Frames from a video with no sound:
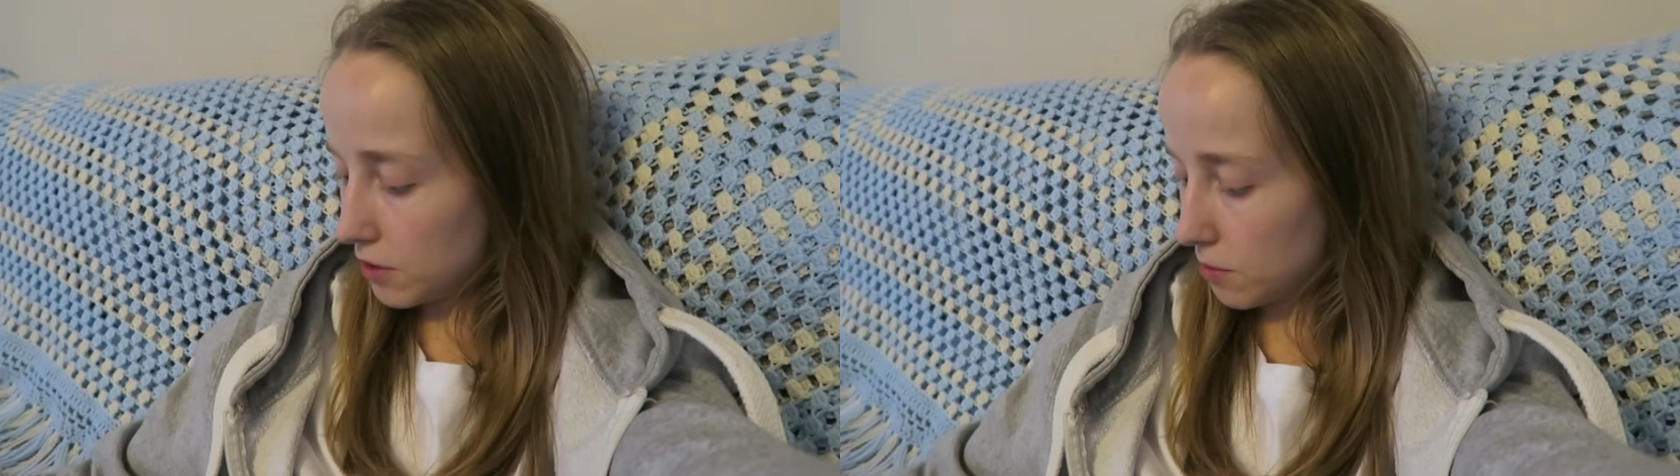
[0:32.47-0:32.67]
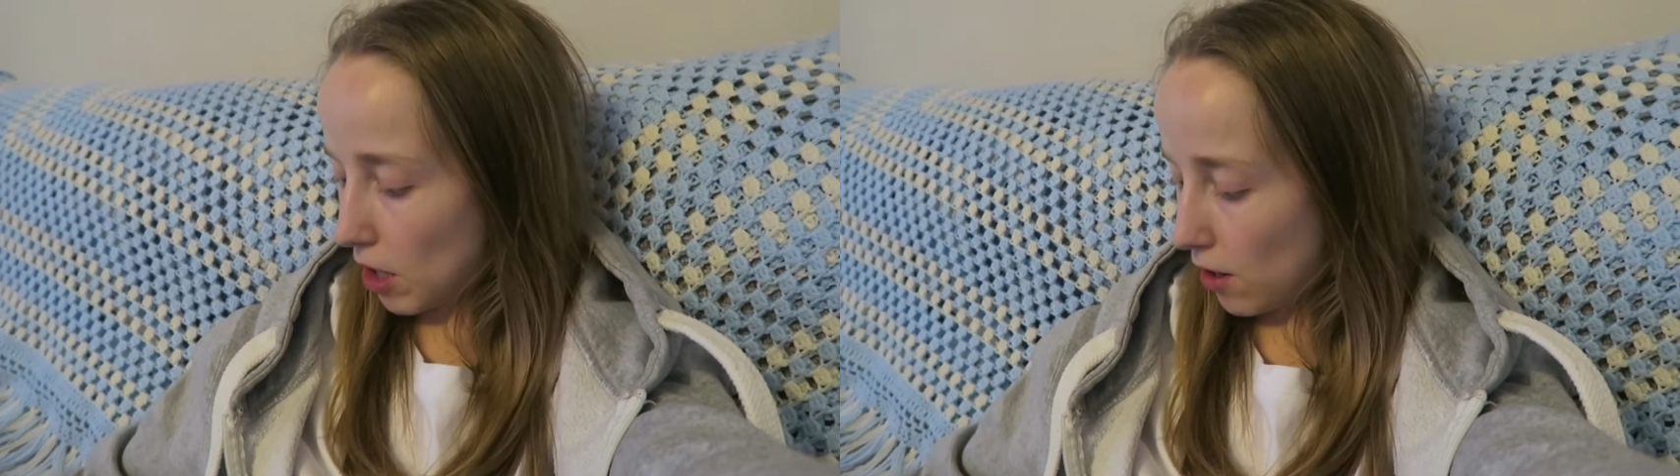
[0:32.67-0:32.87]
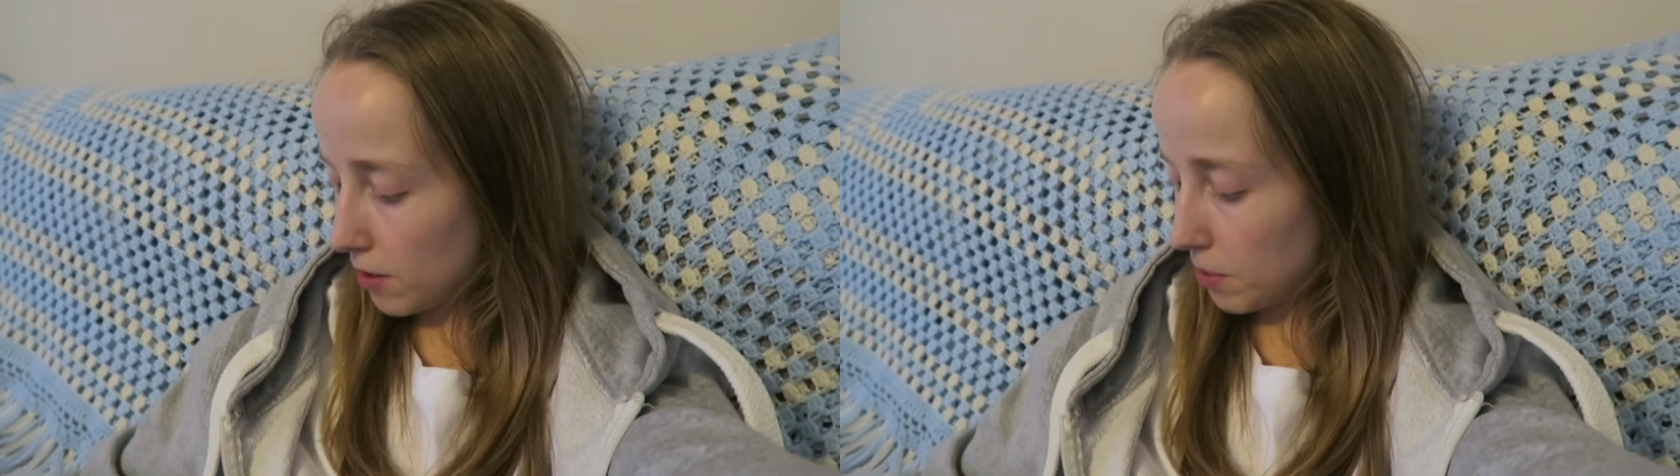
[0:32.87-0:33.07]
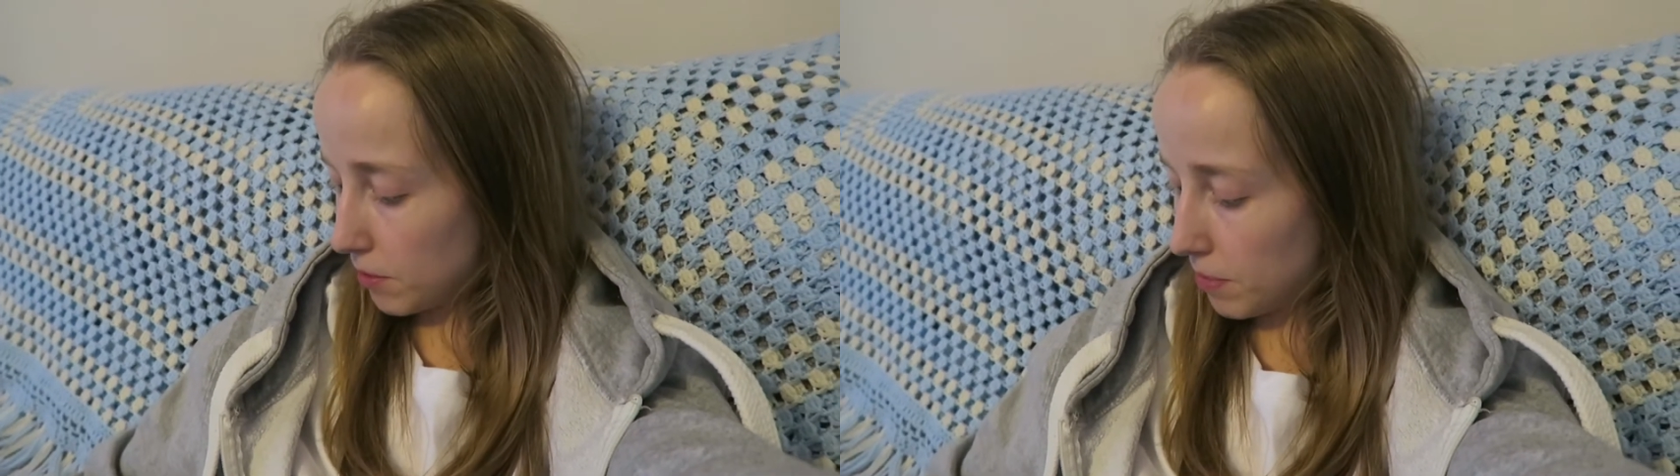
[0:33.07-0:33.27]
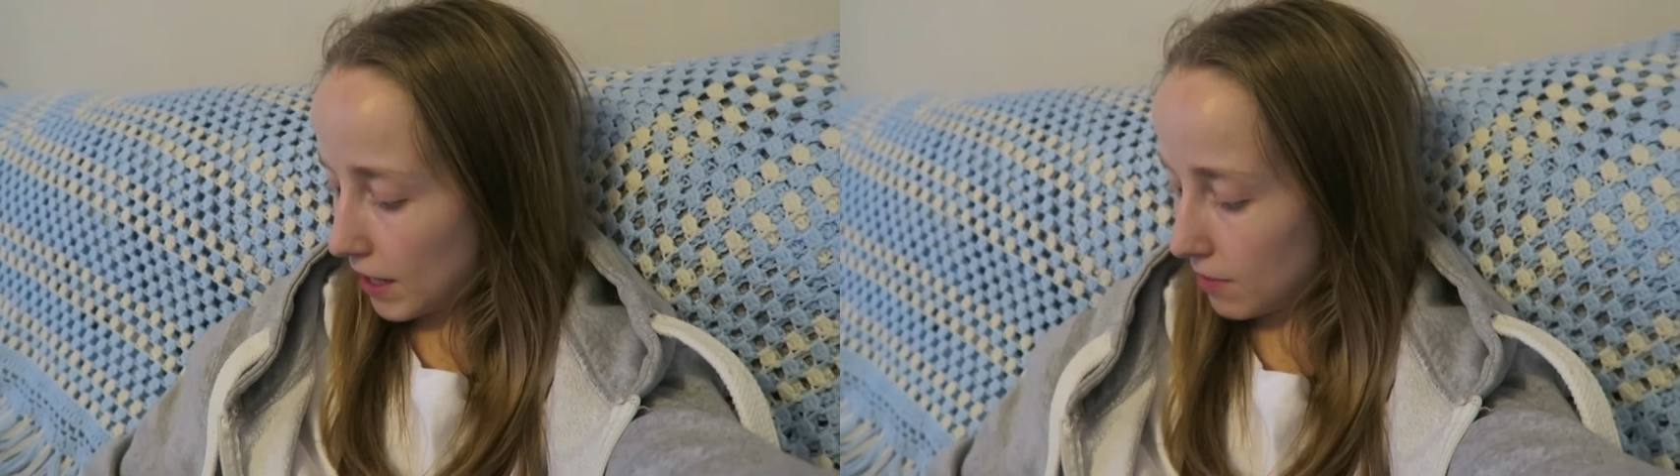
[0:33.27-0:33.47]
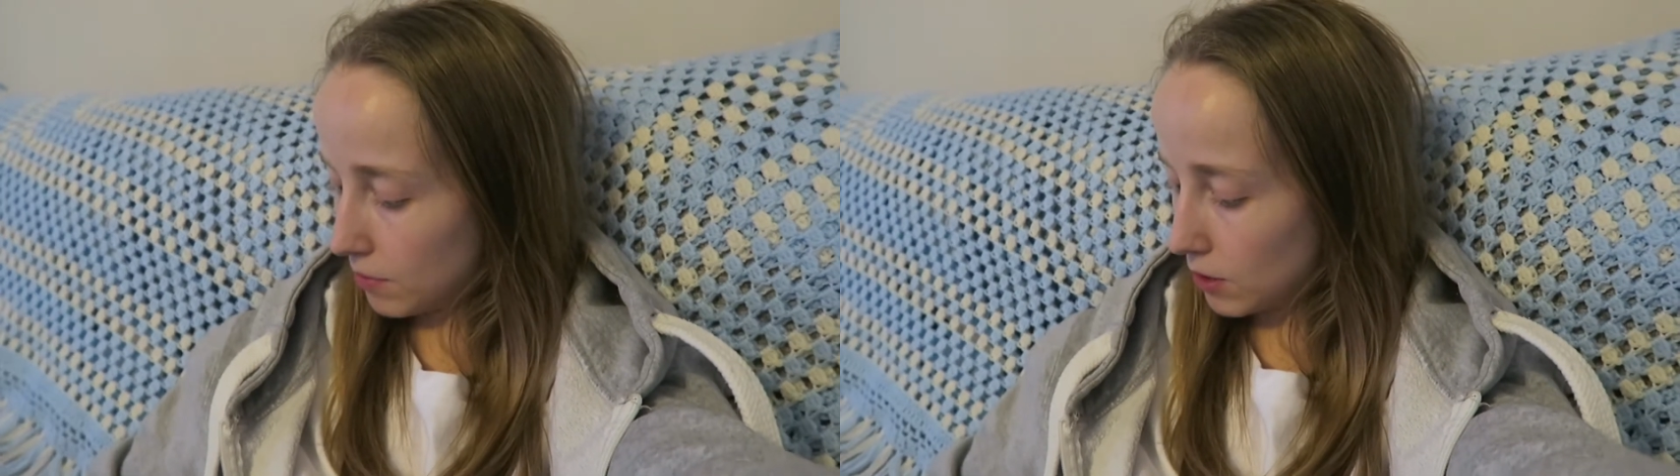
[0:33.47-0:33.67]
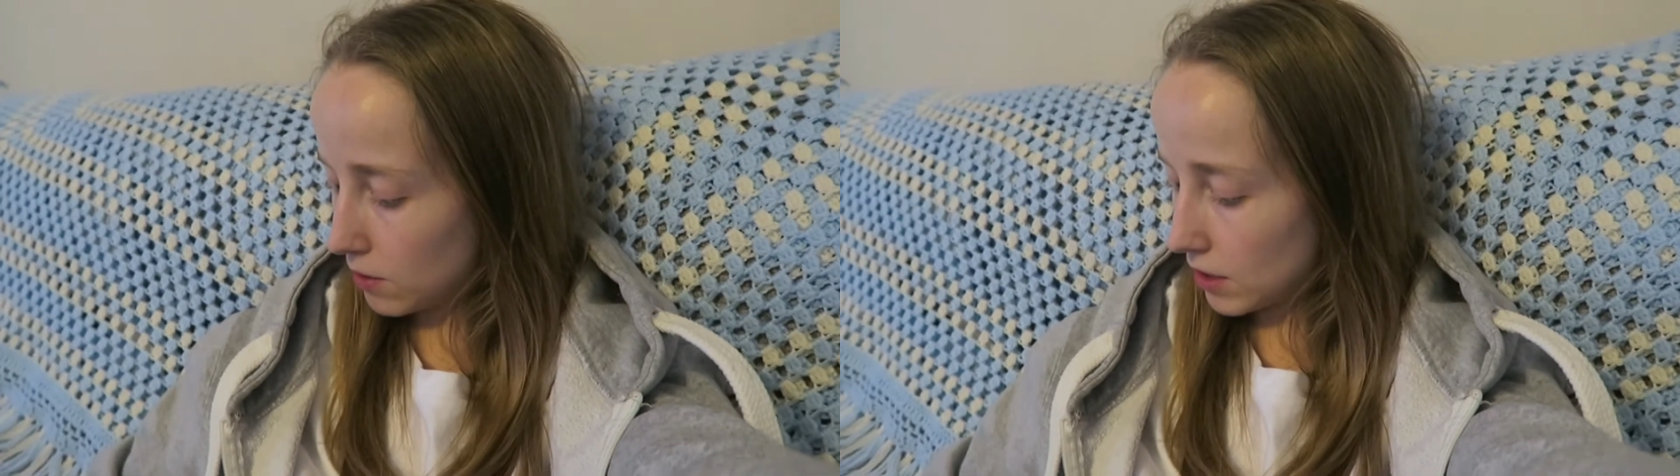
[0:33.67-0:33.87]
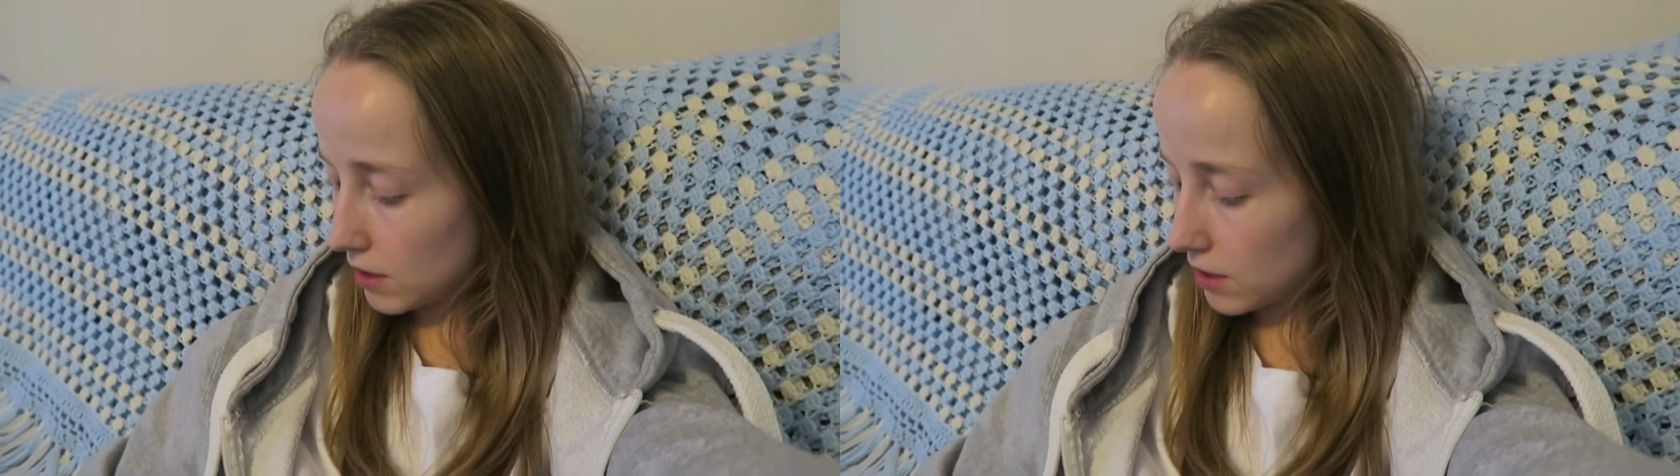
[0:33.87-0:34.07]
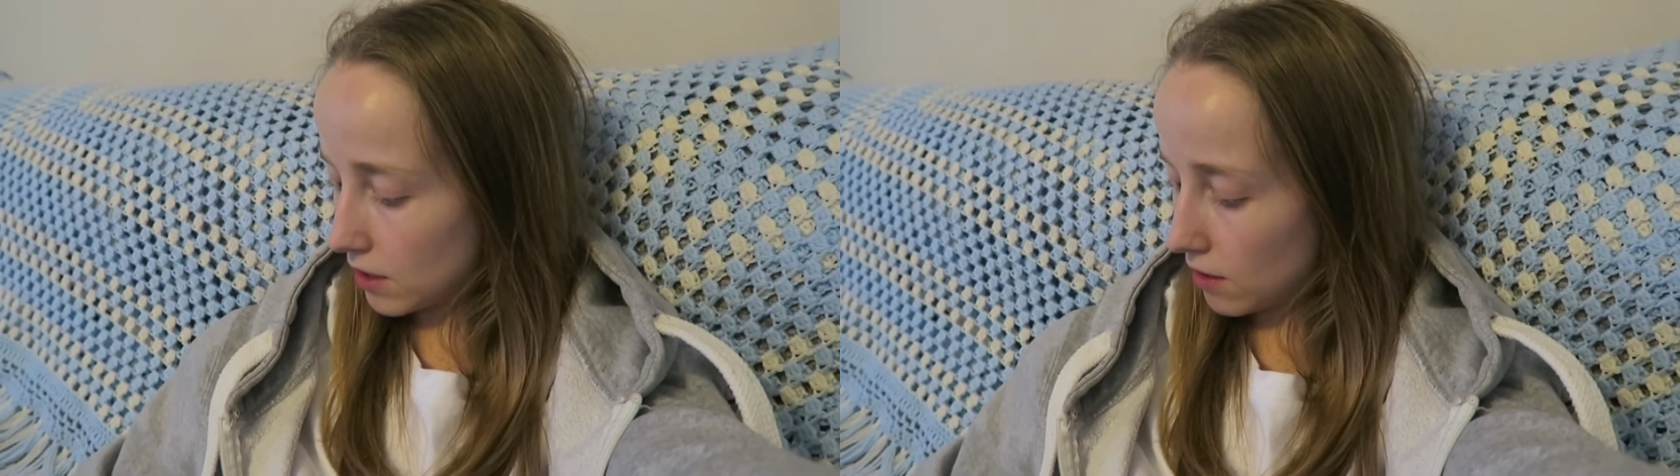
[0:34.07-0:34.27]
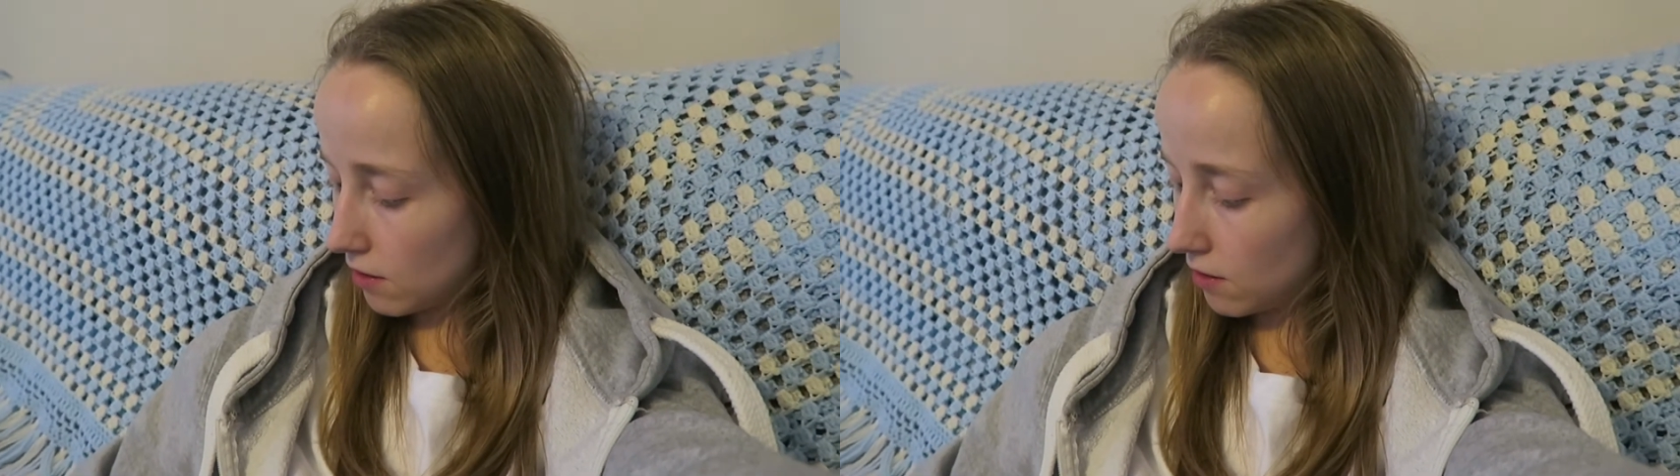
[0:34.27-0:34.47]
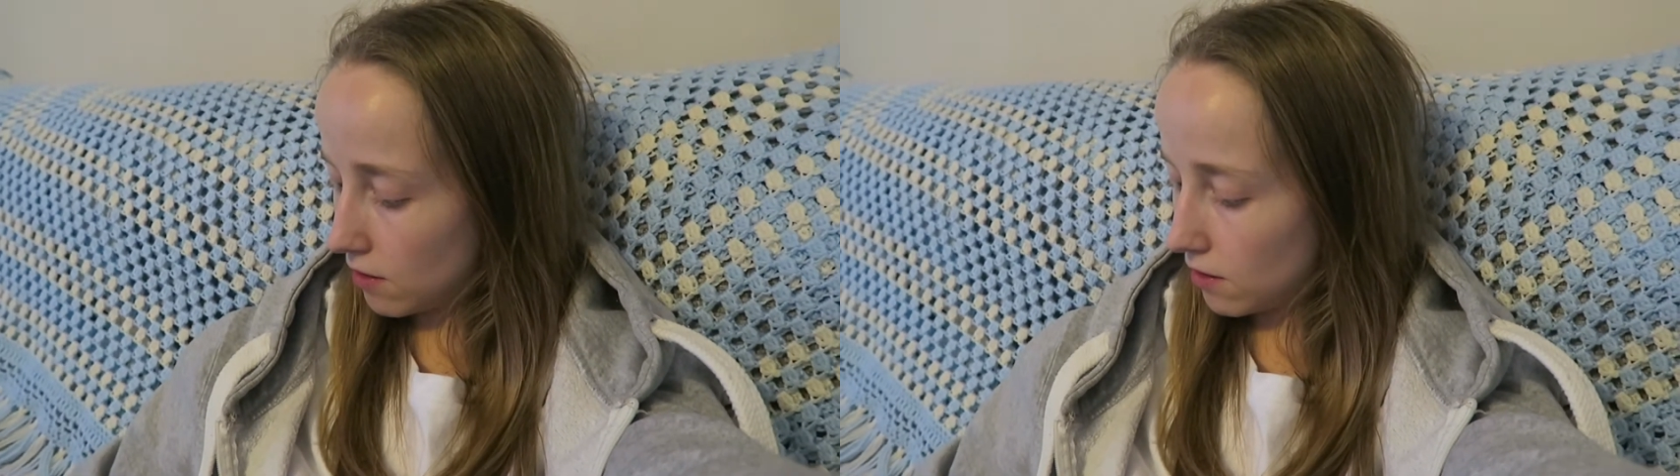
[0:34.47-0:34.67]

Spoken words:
It was my iPod playing music still.